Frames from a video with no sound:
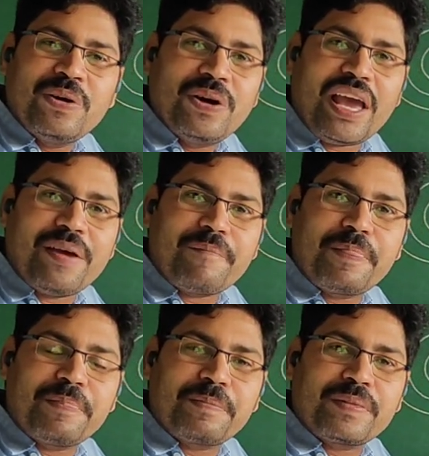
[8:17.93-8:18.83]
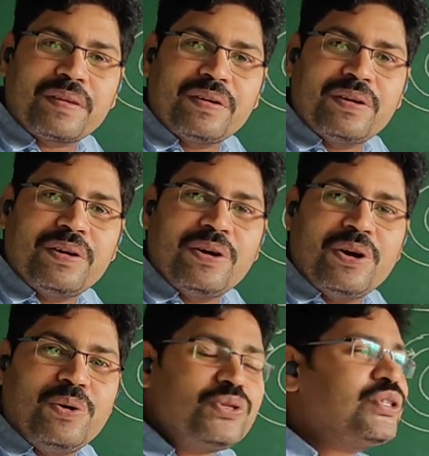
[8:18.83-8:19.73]
Okay.
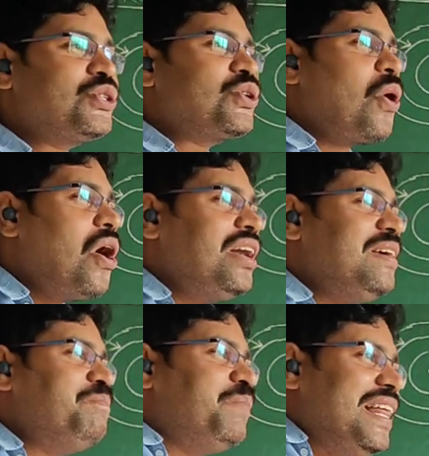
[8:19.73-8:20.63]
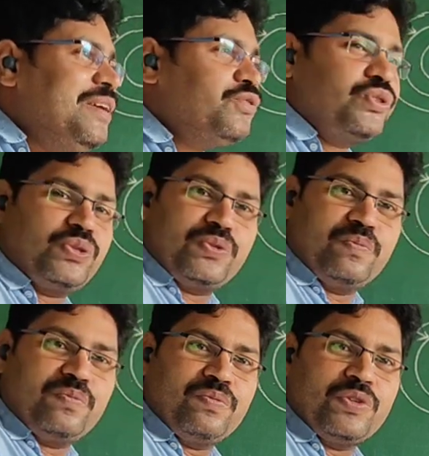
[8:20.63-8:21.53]
Who strongly believes
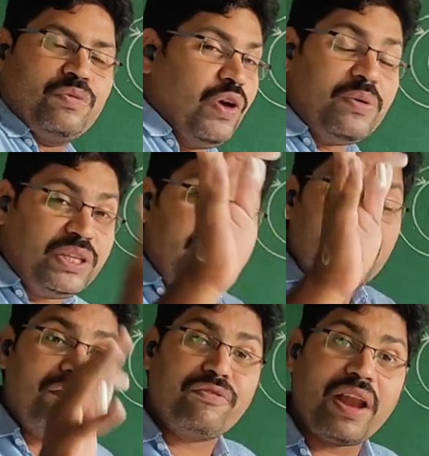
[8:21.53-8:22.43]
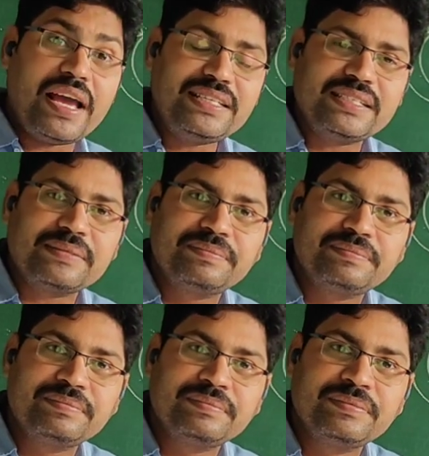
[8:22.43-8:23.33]
wave theory of light.
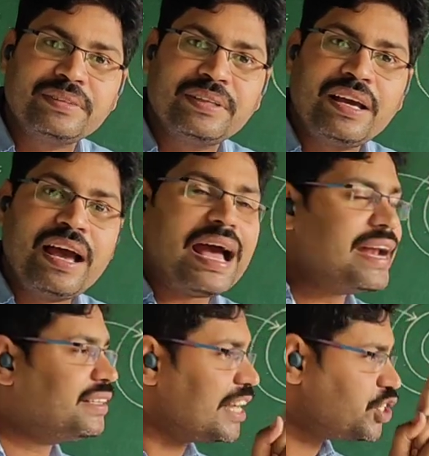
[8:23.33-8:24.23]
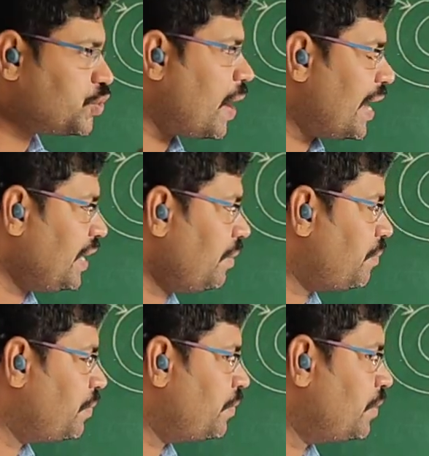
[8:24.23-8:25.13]
And that's why
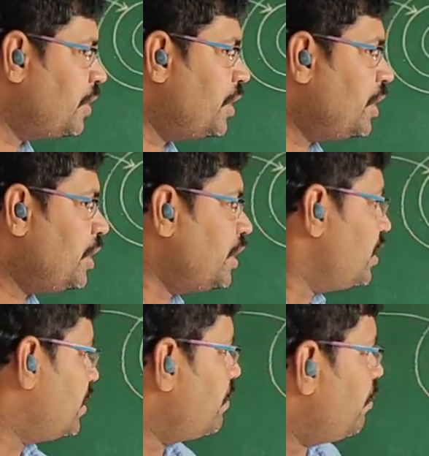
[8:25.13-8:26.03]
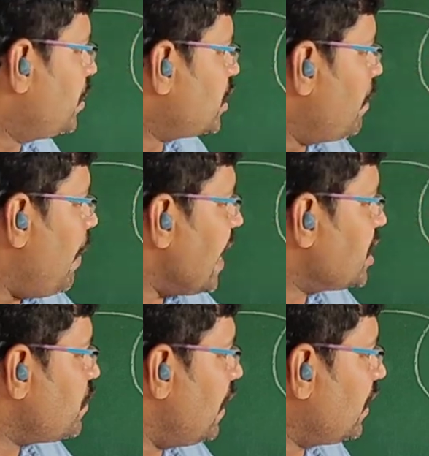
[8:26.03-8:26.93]
Mr.
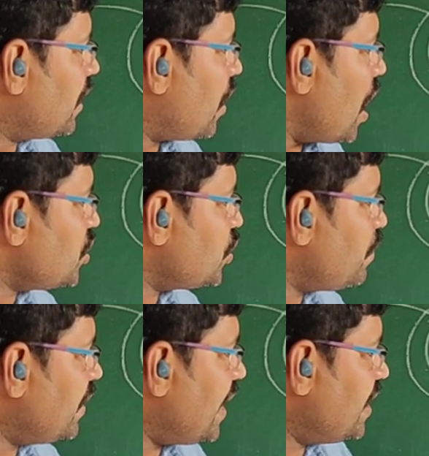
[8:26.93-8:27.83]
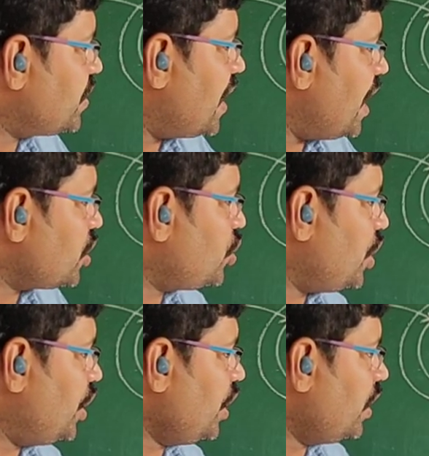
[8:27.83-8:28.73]
Maxwell transmitted his
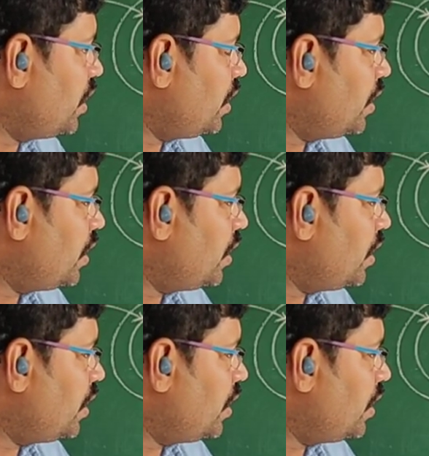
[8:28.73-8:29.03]
energy